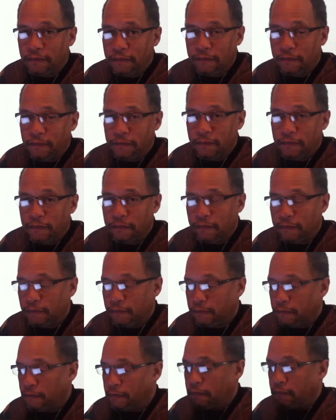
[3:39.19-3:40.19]
I see.
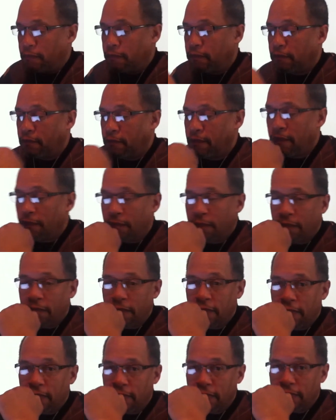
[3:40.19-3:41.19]

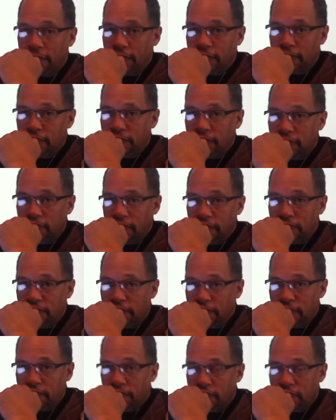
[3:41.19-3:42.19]

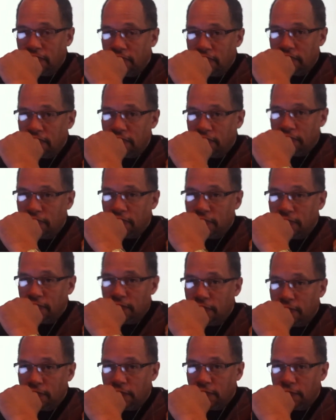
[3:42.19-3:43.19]
Who are you backing
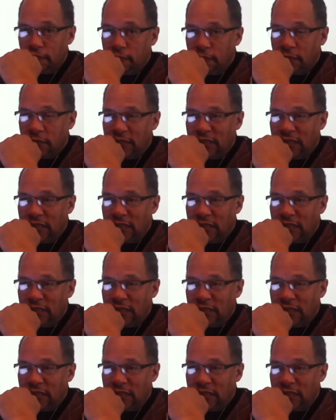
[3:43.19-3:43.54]
for mayor?